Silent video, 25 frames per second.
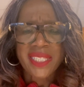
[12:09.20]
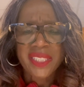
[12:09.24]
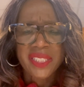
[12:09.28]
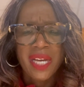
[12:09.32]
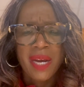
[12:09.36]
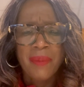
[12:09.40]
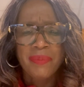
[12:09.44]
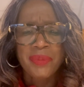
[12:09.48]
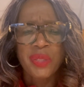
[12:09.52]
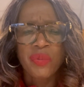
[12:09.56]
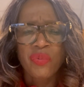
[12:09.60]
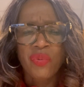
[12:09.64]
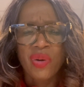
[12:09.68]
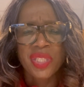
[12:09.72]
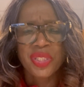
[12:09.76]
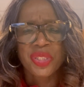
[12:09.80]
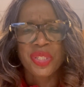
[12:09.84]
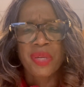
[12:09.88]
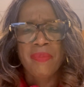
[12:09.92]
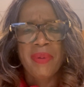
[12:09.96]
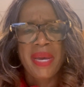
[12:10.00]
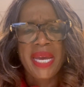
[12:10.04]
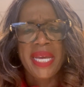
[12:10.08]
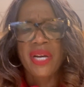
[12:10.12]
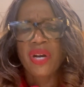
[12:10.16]
company wants your
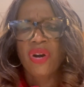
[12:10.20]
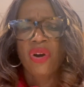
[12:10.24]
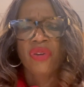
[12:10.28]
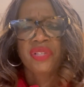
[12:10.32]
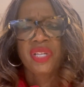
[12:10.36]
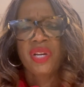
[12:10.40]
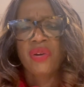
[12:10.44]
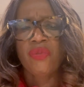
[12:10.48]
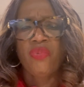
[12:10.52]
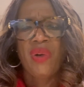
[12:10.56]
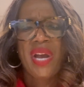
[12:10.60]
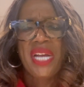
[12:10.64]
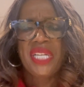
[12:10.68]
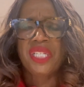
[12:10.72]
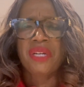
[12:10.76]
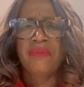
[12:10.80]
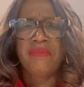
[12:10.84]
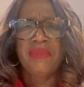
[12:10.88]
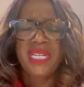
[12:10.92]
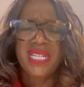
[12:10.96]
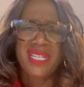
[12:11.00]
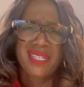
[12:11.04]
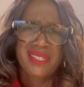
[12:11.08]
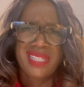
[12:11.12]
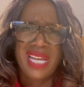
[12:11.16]
bank. Oh, they're waiting on me
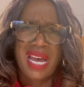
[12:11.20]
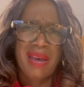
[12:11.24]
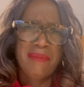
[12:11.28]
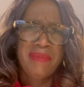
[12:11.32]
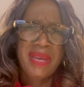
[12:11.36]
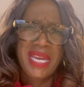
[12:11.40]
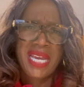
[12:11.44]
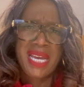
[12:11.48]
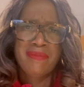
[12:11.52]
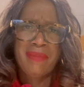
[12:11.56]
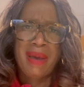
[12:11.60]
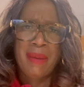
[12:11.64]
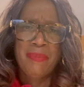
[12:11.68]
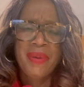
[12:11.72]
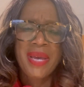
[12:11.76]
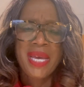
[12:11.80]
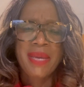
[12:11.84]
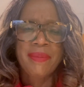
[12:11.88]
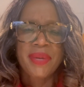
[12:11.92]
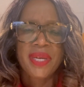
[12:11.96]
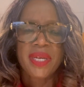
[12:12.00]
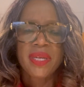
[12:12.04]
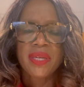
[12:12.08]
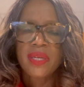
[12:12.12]
to stop making my payment.